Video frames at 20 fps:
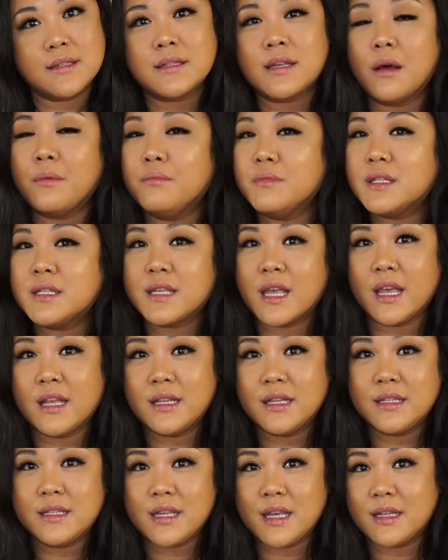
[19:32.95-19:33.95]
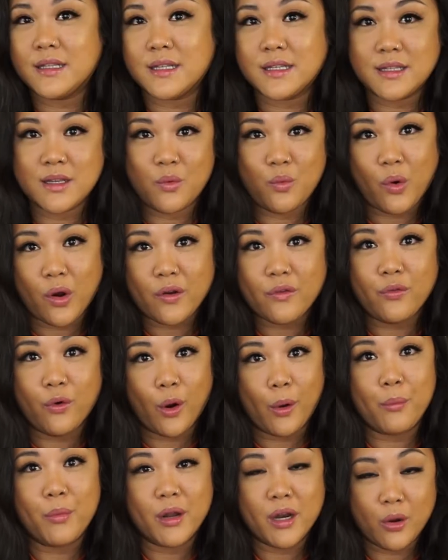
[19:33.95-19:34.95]
Some skins it doesn't work
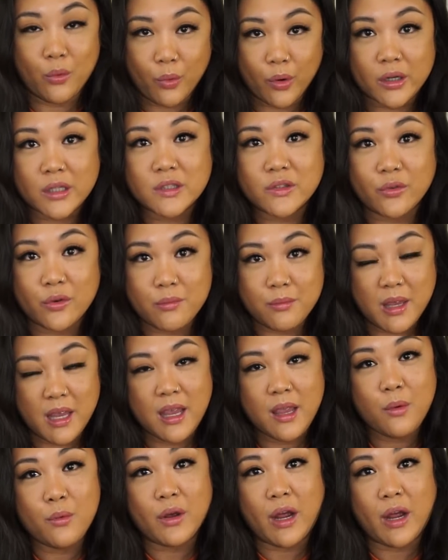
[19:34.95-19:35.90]
for, but it works for me.